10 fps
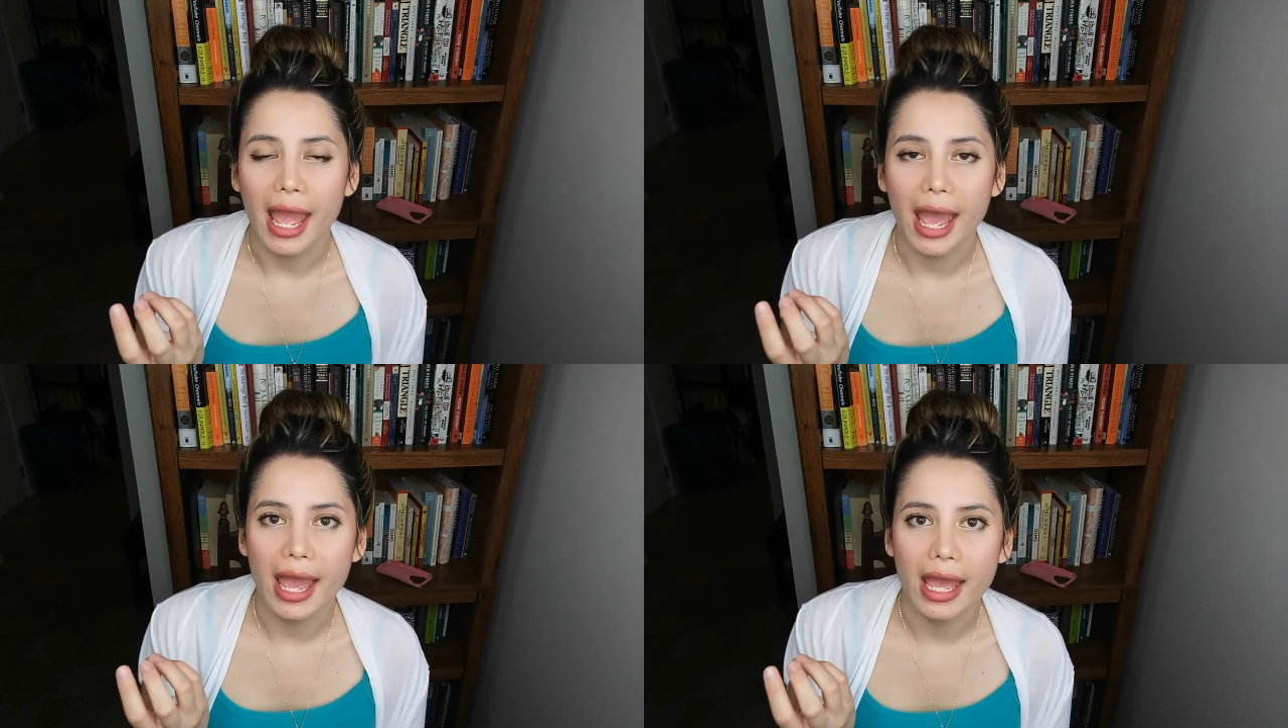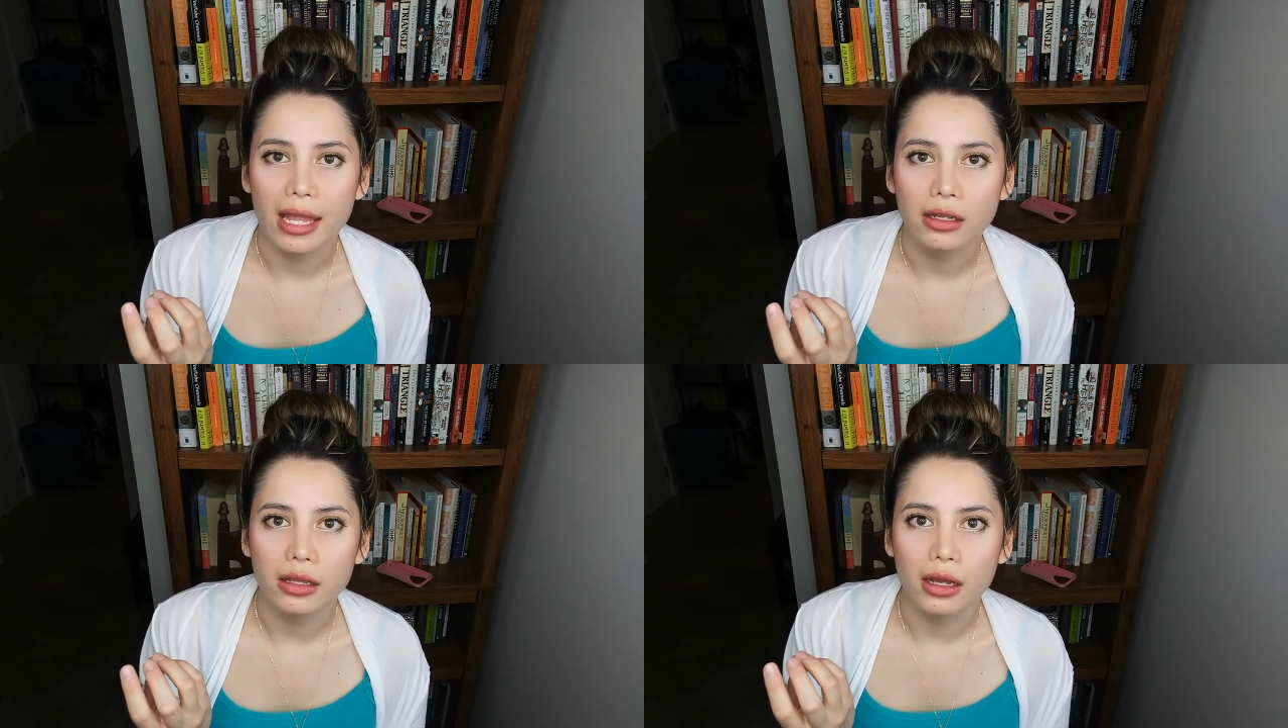
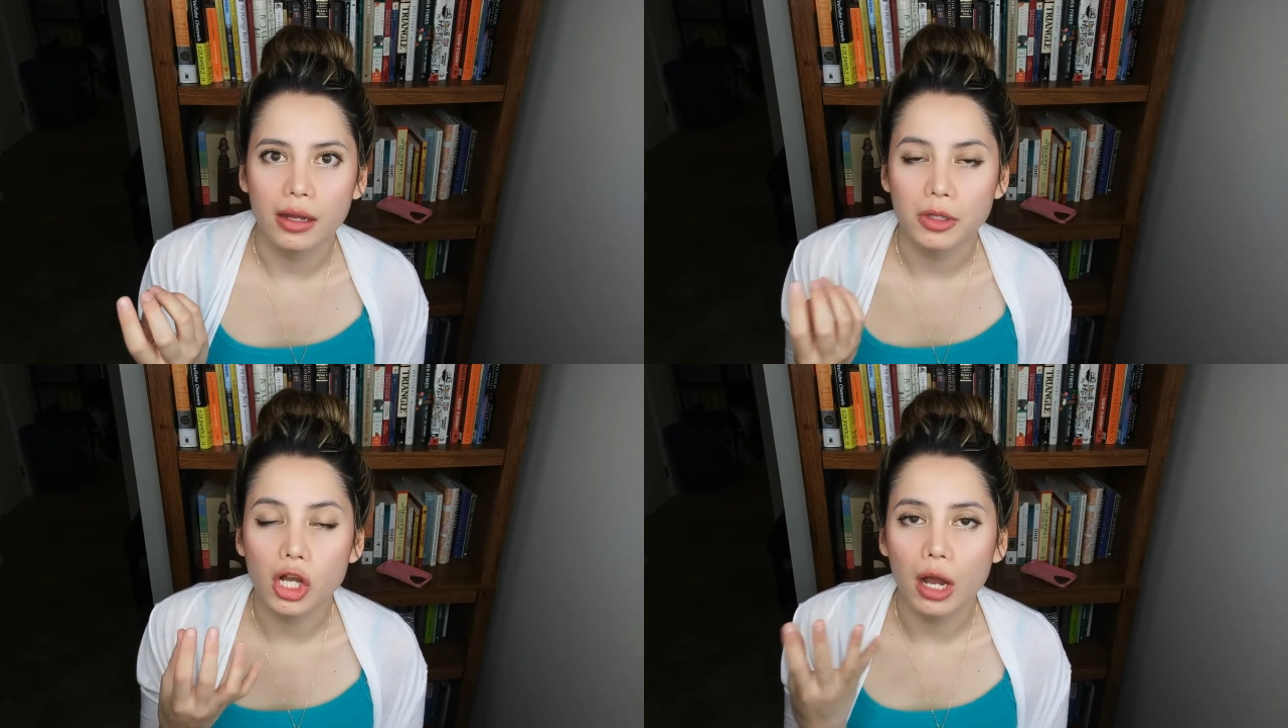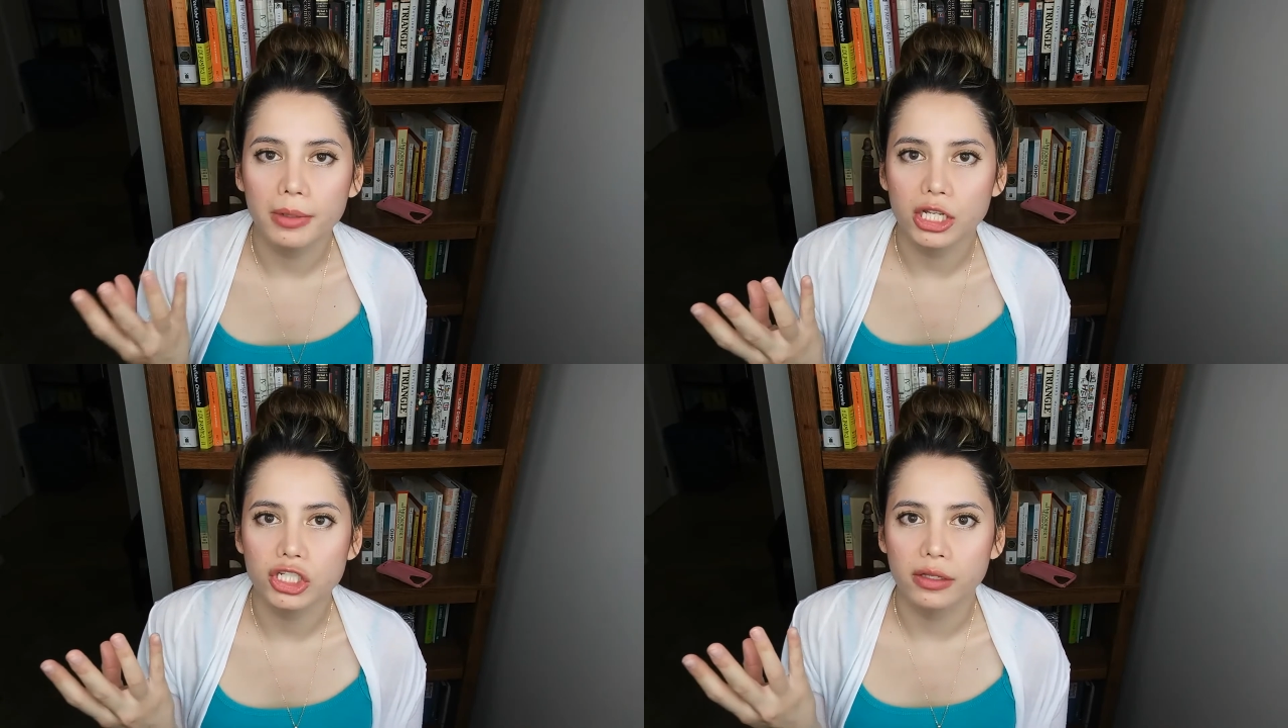and um, the
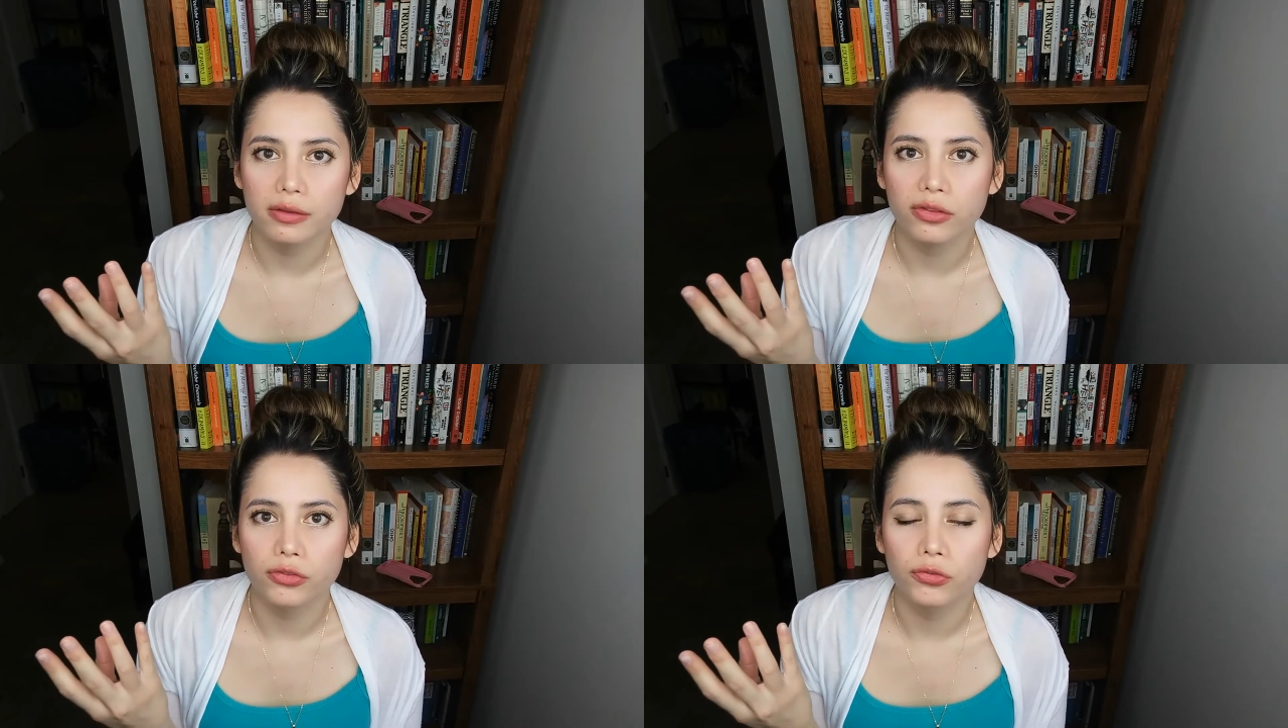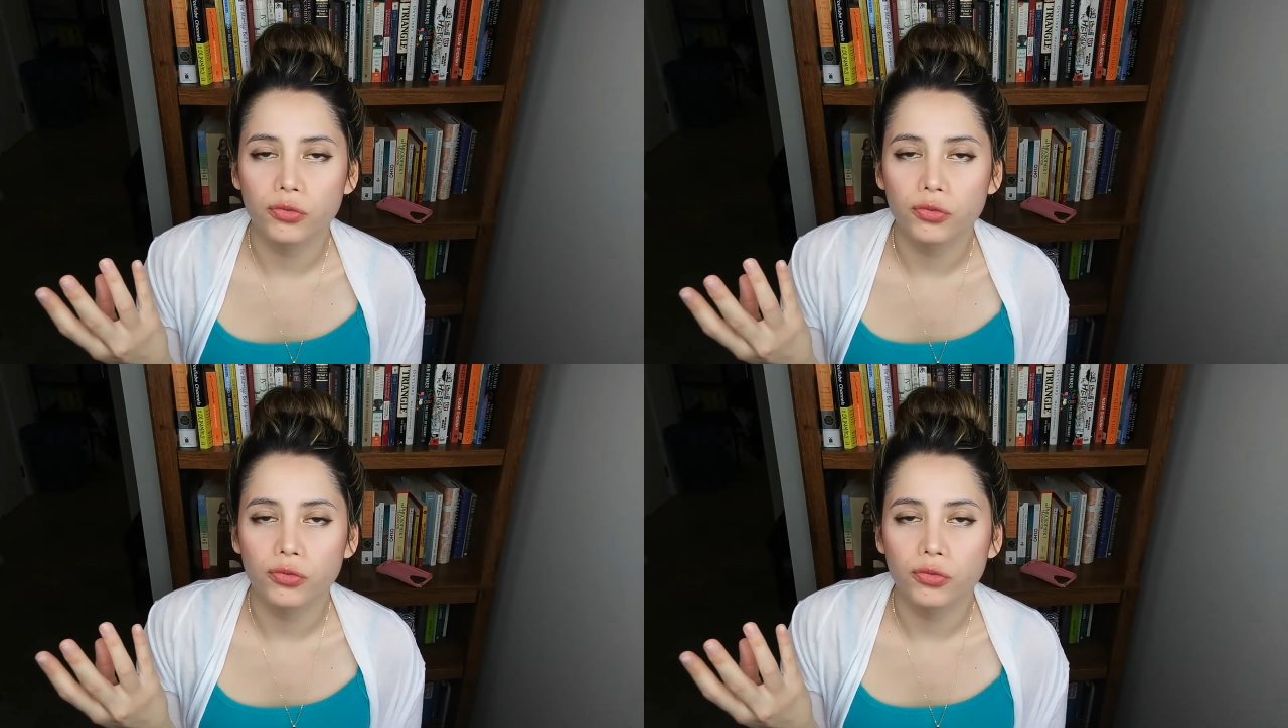combinations